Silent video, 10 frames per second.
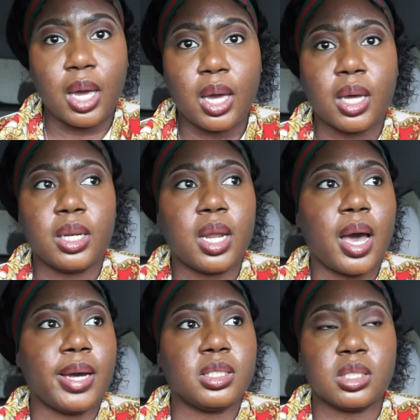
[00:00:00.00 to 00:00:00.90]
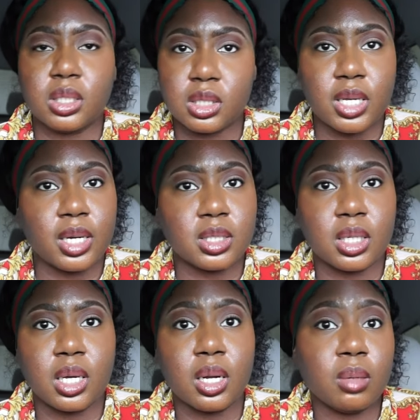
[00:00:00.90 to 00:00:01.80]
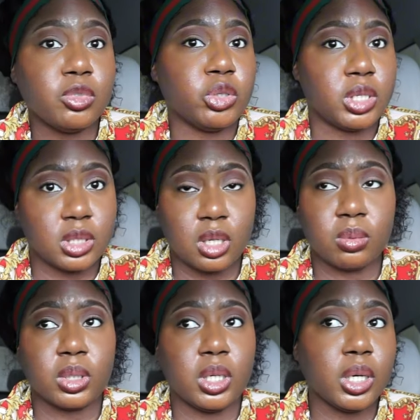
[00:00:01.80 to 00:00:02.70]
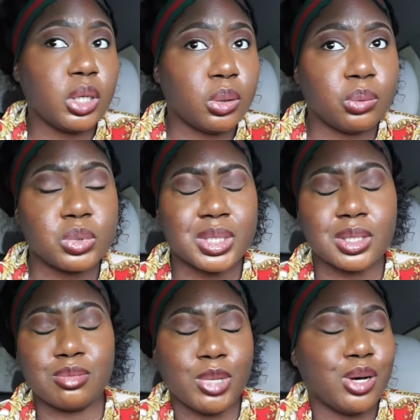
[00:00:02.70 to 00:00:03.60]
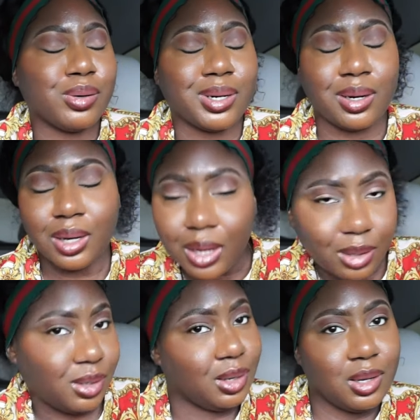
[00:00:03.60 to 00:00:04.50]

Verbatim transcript: and i still decided to get up dress up get cute smell good